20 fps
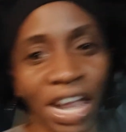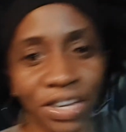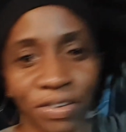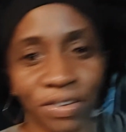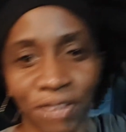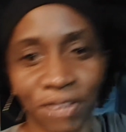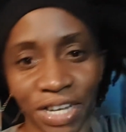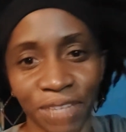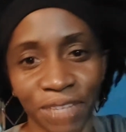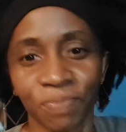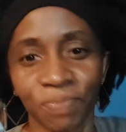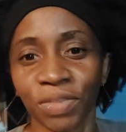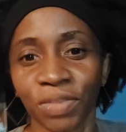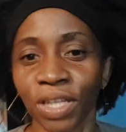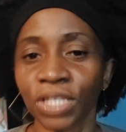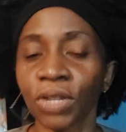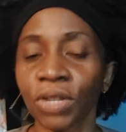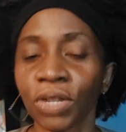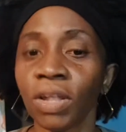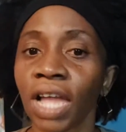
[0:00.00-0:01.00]
great.
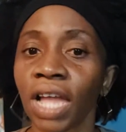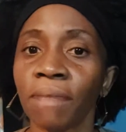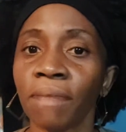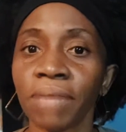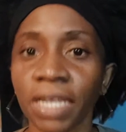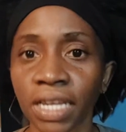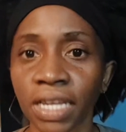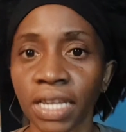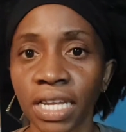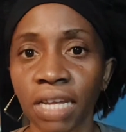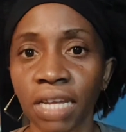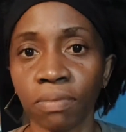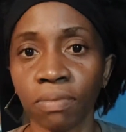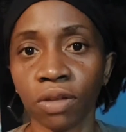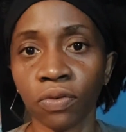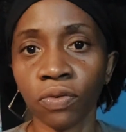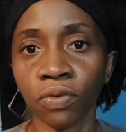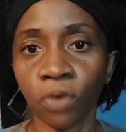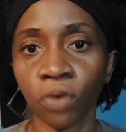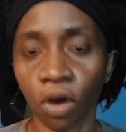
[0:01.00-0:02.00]
So let me keep
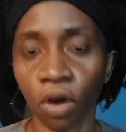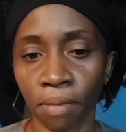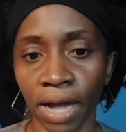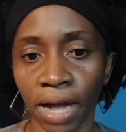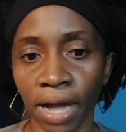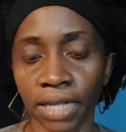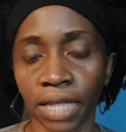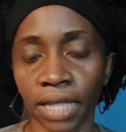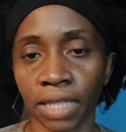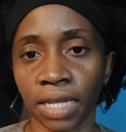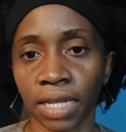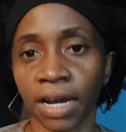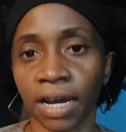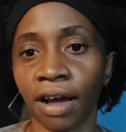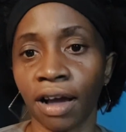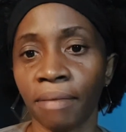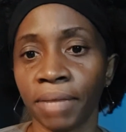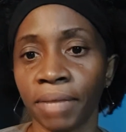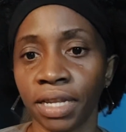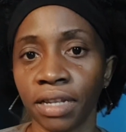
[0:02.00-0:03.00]
the format that they
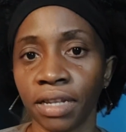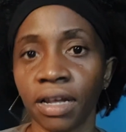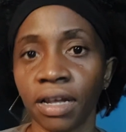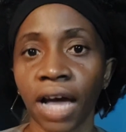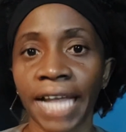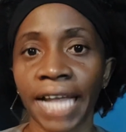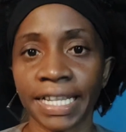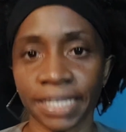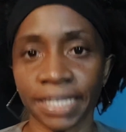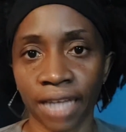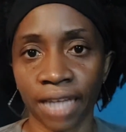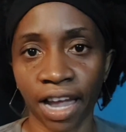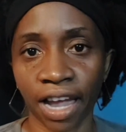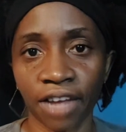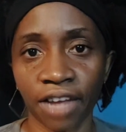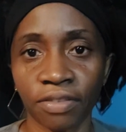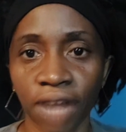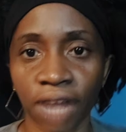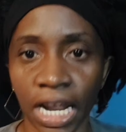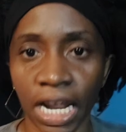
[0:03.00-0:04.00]
come in
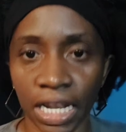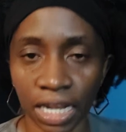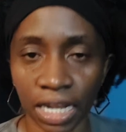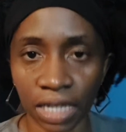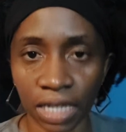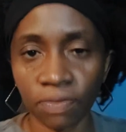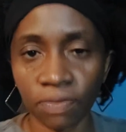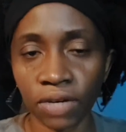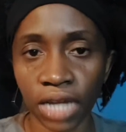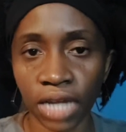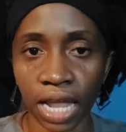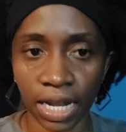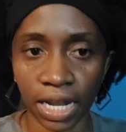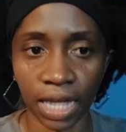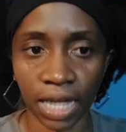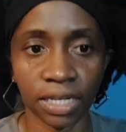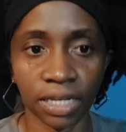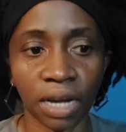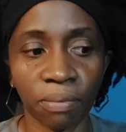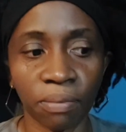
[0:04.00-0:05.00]
aside, right? Let's forget
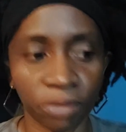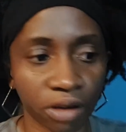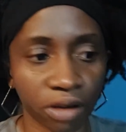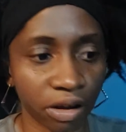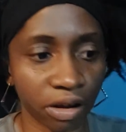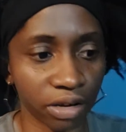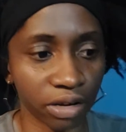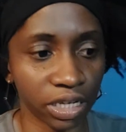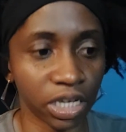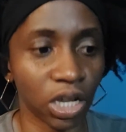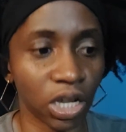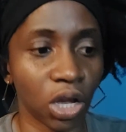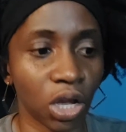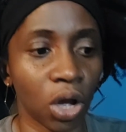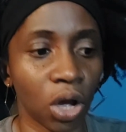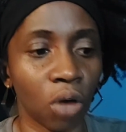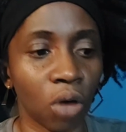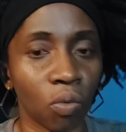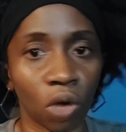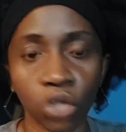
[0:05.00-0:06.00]
that temporarily.
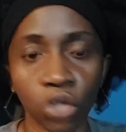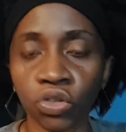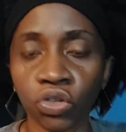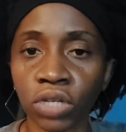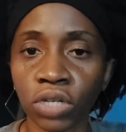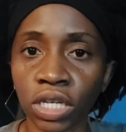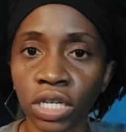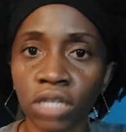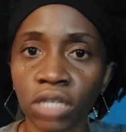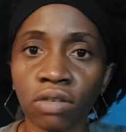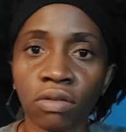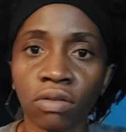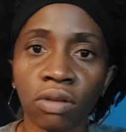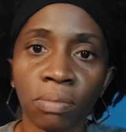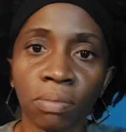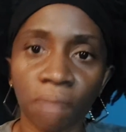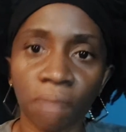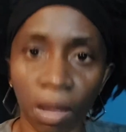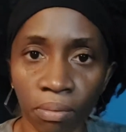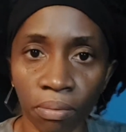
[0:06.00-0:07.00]
What you need to
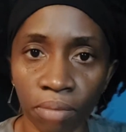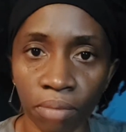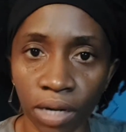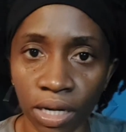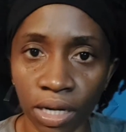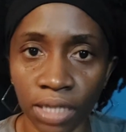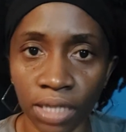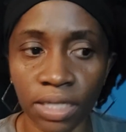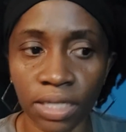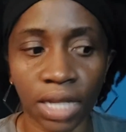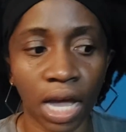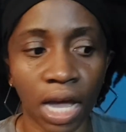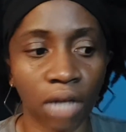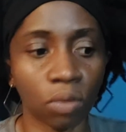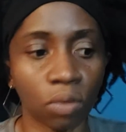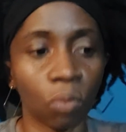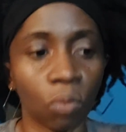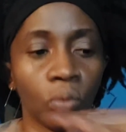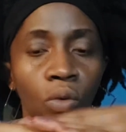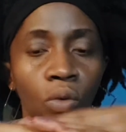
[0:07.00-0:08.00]
remember is
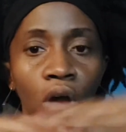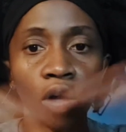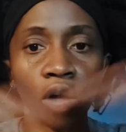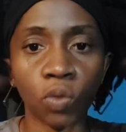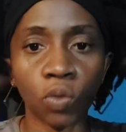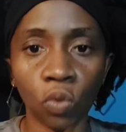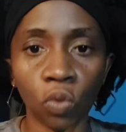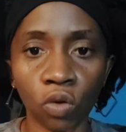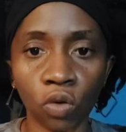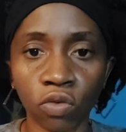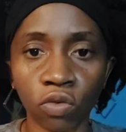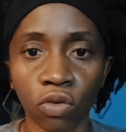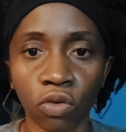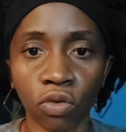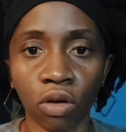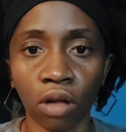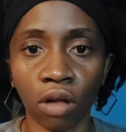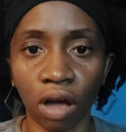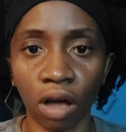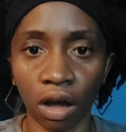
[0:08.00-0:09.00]
that one
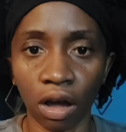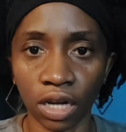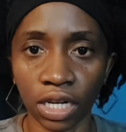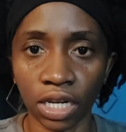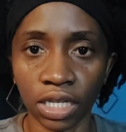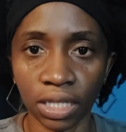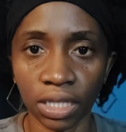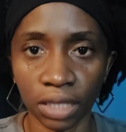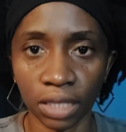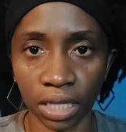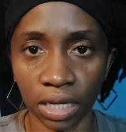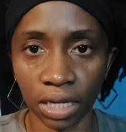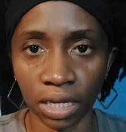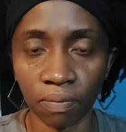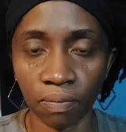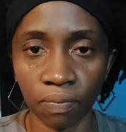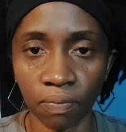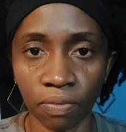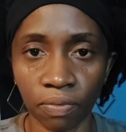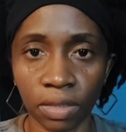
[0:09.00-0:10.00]
overall arcing
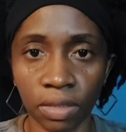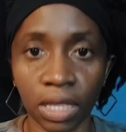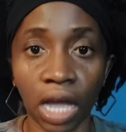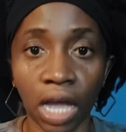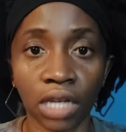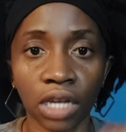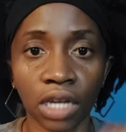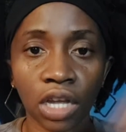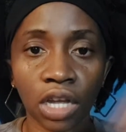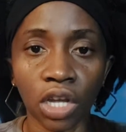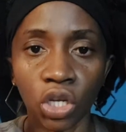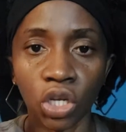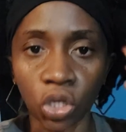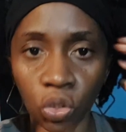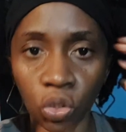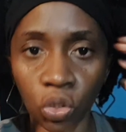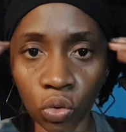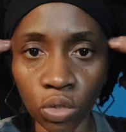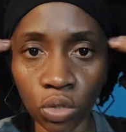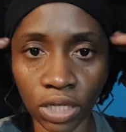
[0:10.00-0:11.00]
theme that
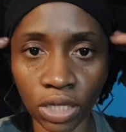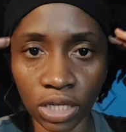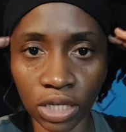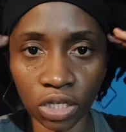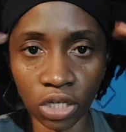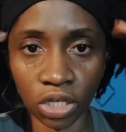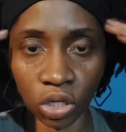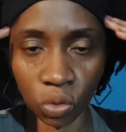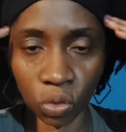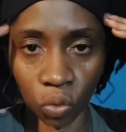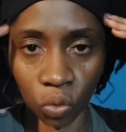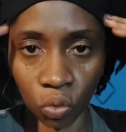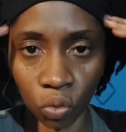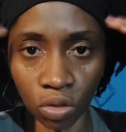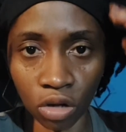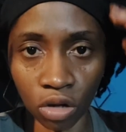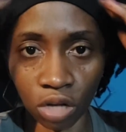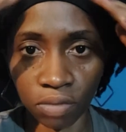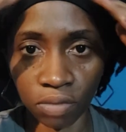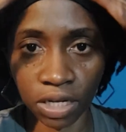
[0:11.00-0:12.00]
you need to know,
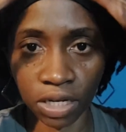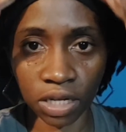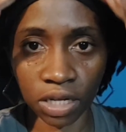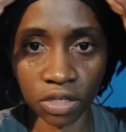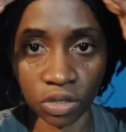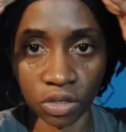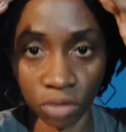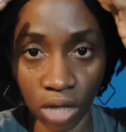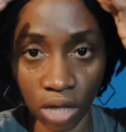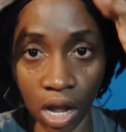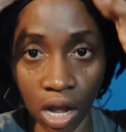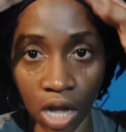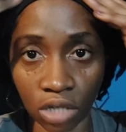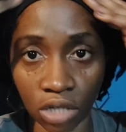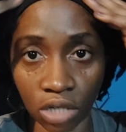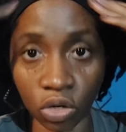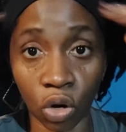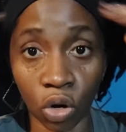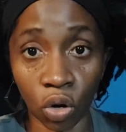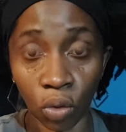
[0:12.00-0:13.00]
not because you're going to
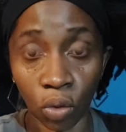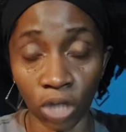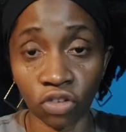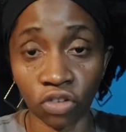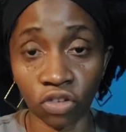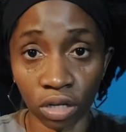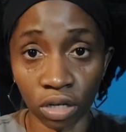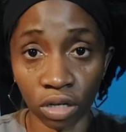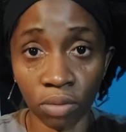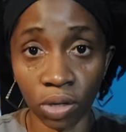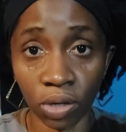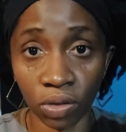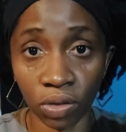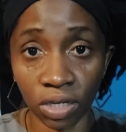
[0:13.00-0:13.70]
ask you a question about